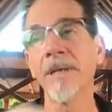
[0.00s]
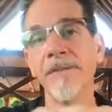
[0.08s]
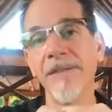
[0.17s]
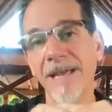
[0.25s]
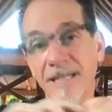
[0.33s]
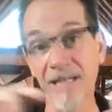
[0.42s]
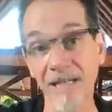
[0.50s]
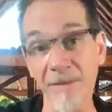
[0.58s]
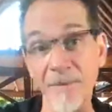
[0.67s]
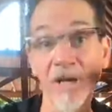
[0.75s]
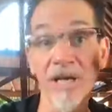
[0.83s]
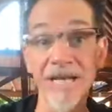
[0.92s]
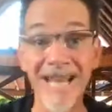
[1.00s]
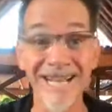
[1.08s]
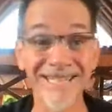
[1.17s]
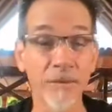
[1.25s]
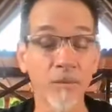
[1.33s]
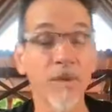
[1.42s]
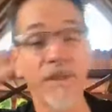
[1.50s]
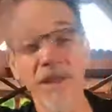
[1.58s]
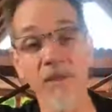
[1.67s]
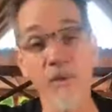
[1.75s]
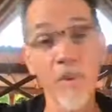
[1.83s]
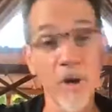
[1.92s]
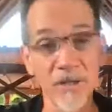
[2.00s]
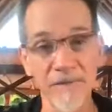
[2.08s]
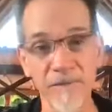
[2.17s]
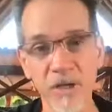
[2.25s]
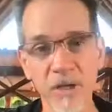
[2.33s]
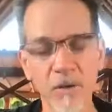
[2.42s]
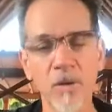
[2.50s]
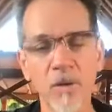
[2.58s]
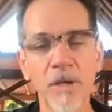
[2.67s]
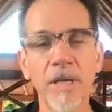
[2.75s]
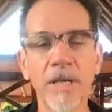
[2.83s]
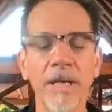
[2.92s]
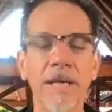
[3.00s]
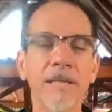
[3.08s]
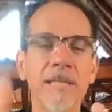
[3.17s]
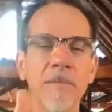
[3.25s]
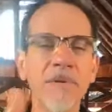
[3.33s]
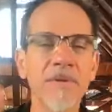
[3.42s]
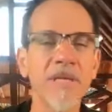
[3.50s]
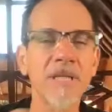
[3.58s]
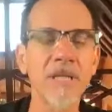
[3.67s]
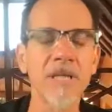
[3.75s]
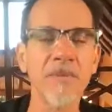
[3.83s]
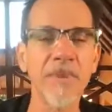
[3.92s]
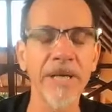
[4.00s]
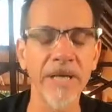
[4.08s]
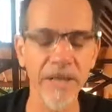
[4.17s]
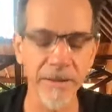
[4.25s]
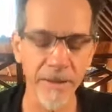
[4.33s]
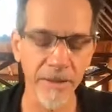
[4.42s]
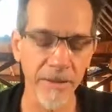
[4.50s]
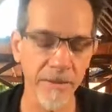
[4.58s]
that's going to be connecting with the other parts of jungle and some of it is going to be